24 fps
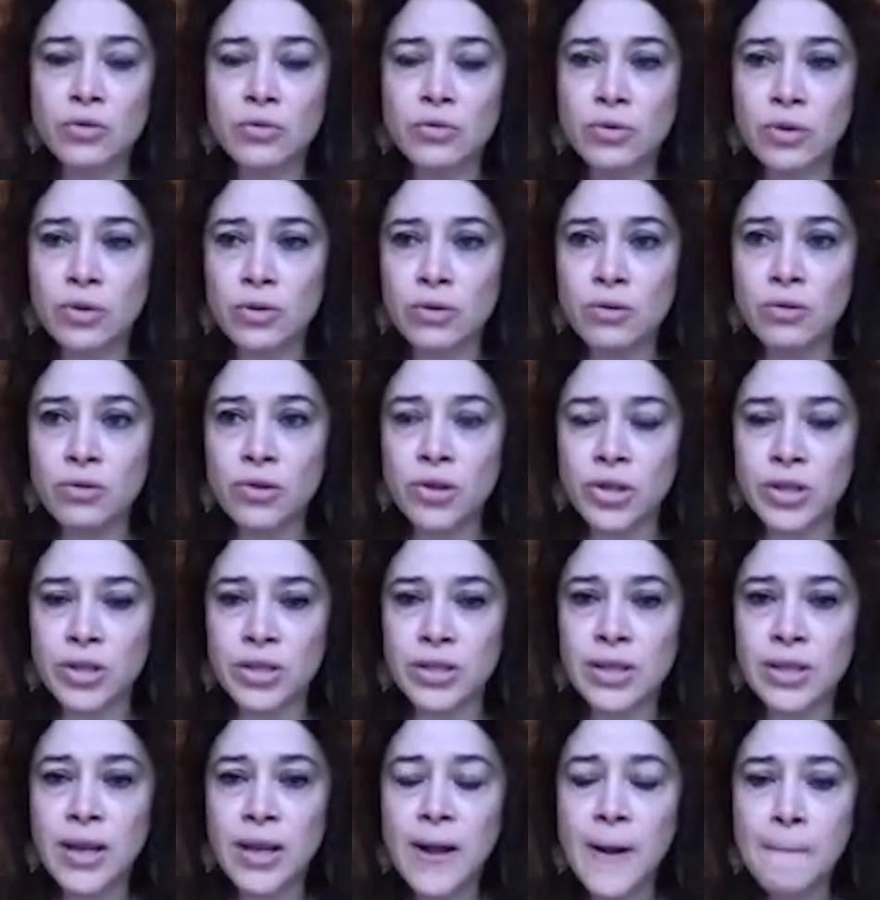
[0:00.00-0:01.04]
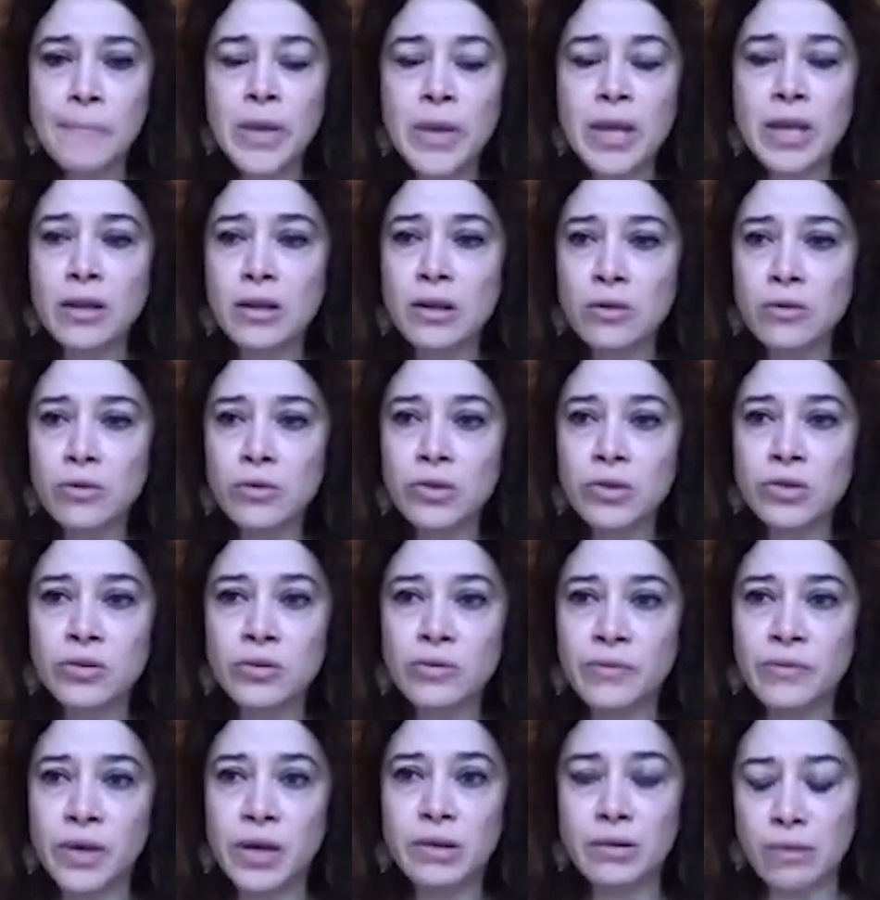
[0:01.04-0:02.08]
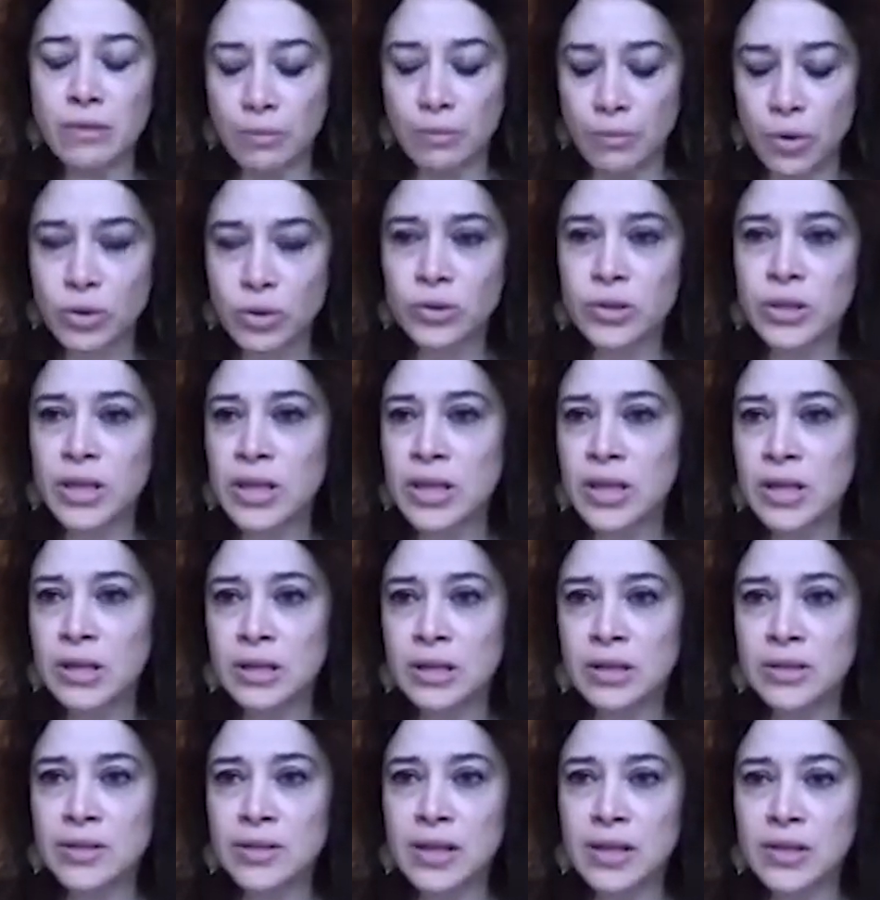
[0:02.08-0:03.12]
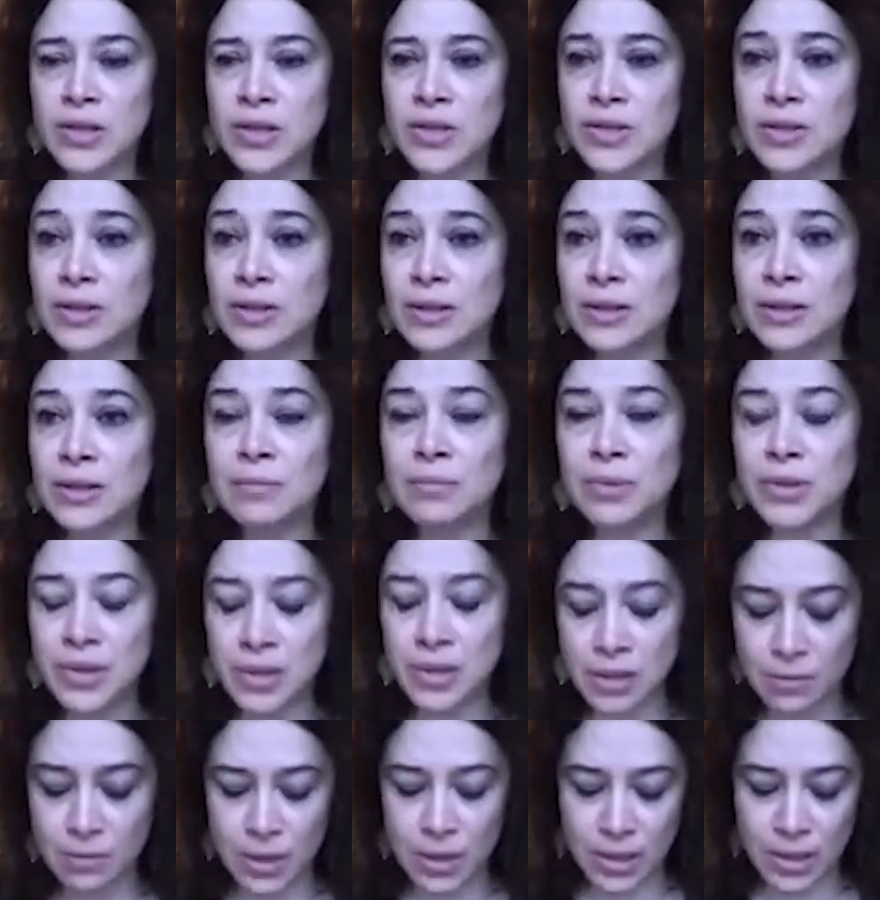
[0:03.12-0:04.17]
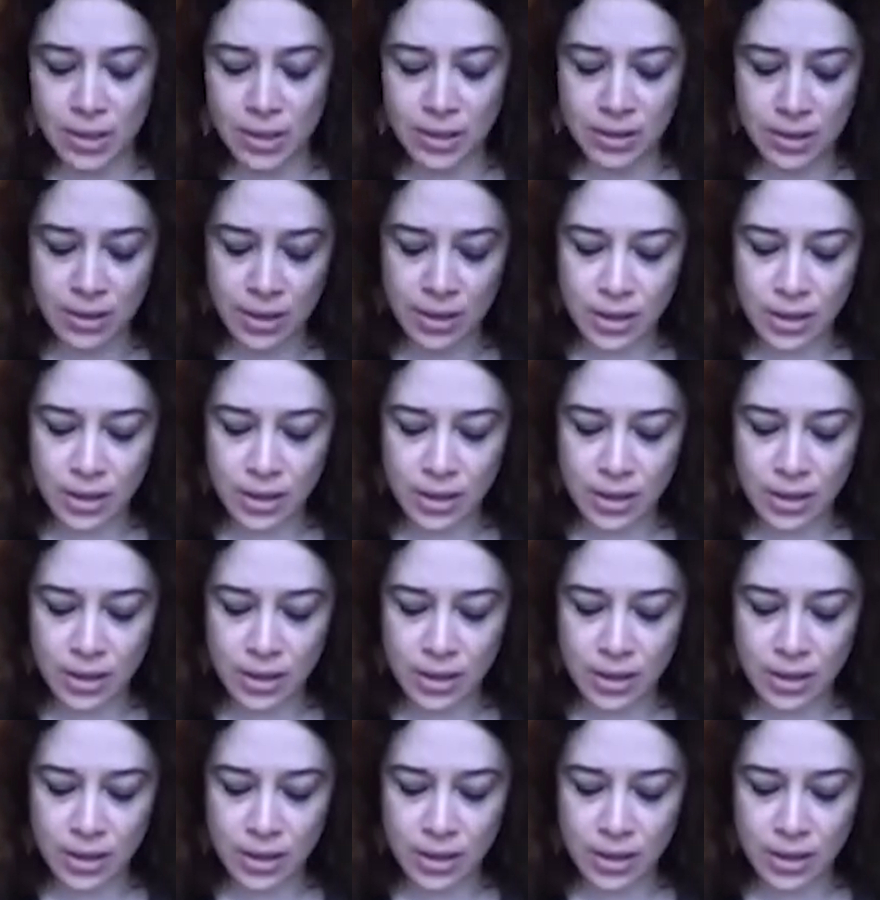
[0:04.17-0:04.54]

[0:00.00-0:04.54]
to the ocean, including to very remote areas such as the deep seabed.